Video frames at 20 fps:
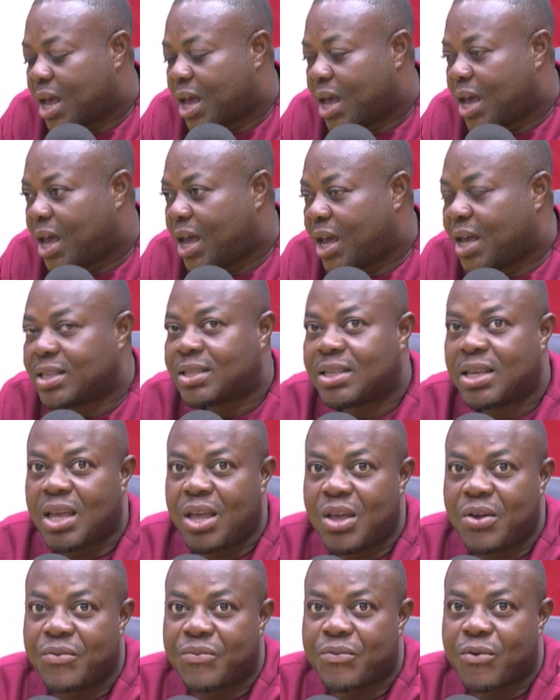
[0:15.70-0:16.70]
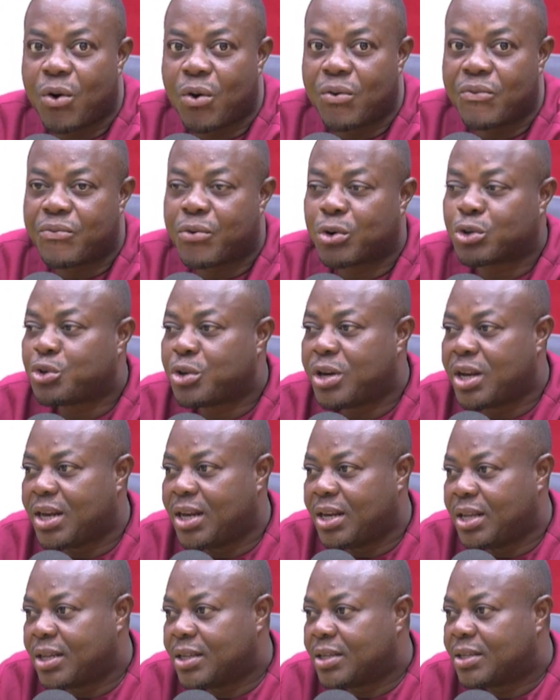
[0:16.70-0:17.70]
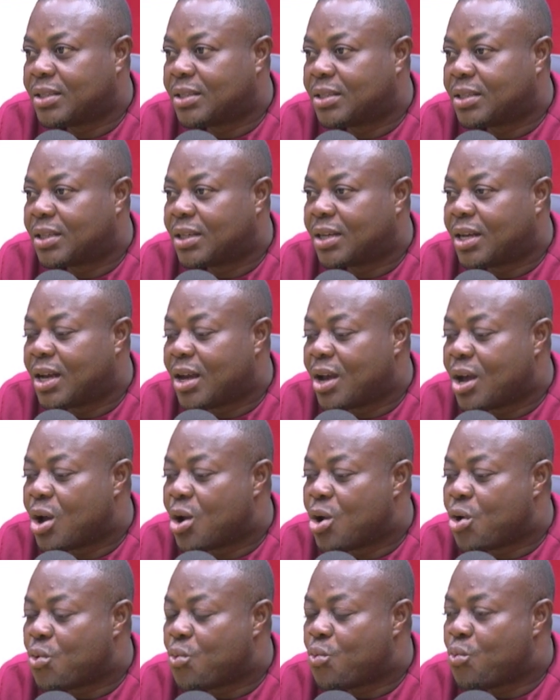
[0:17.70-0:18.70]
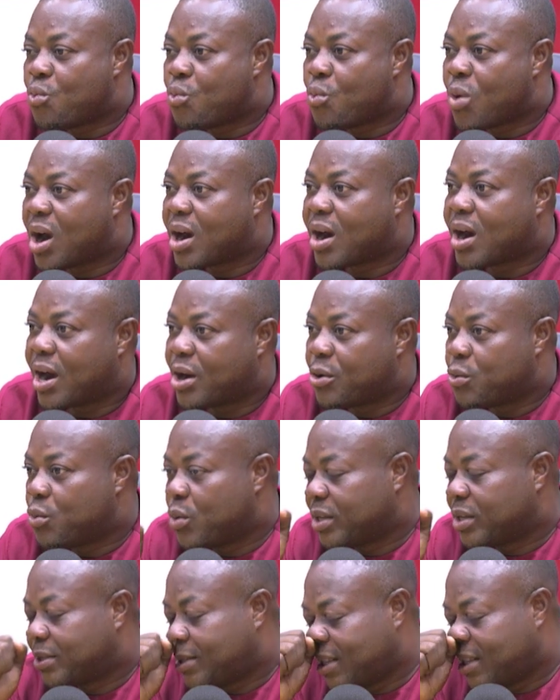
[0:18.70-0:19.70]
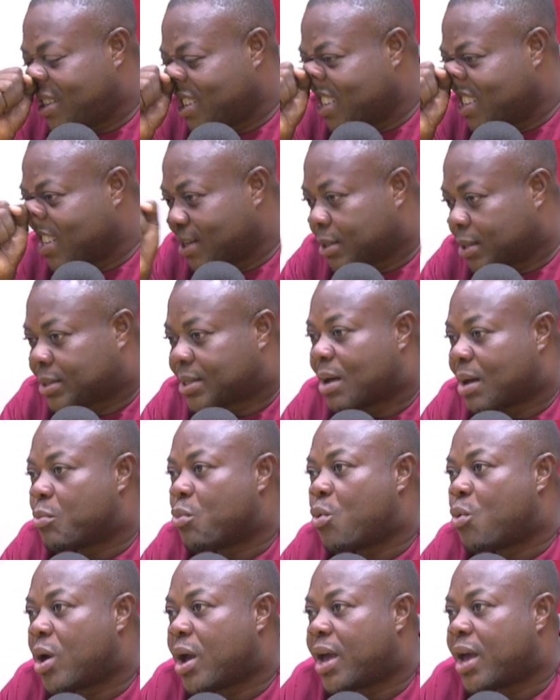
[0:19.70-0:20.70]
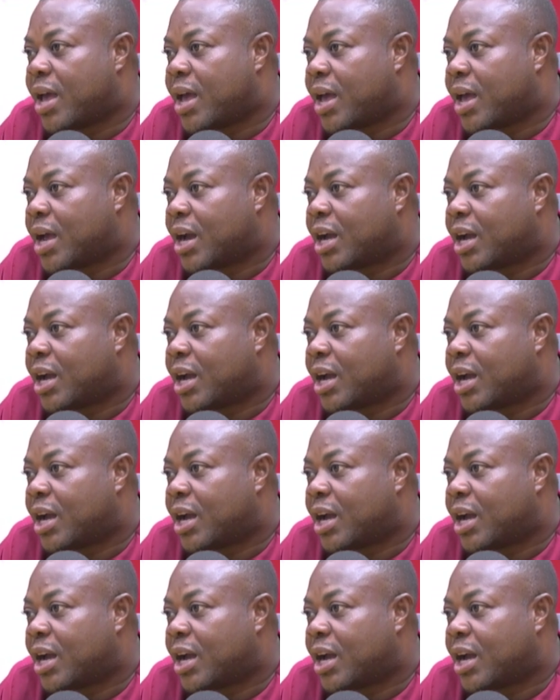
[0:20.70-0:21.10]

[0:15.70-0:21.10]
ain't if unfortunately wa graduate somewhere